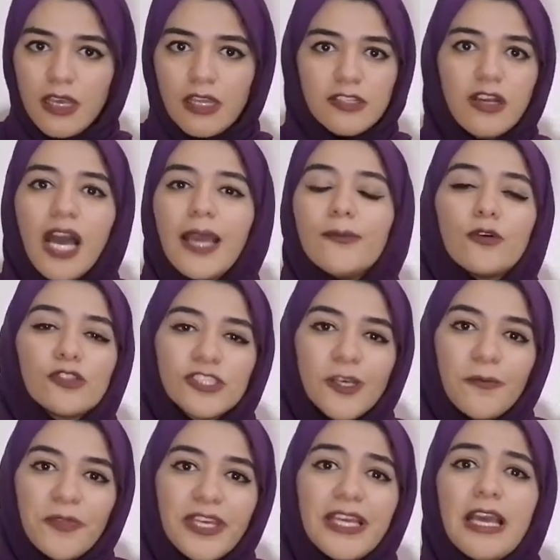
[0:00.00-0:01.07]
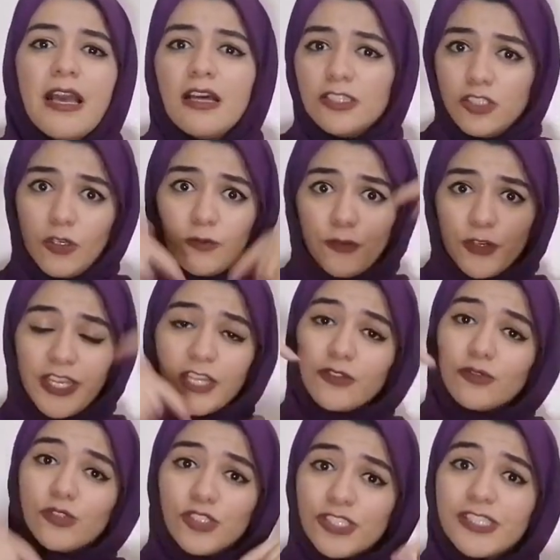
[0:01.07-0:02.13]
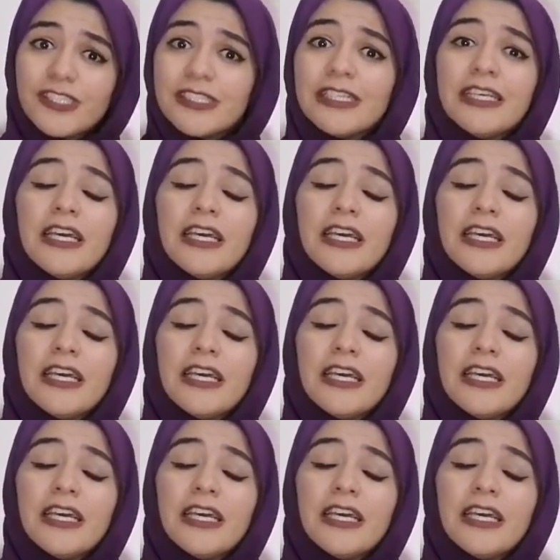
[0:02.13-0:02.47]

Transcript: time or something, don't forget to just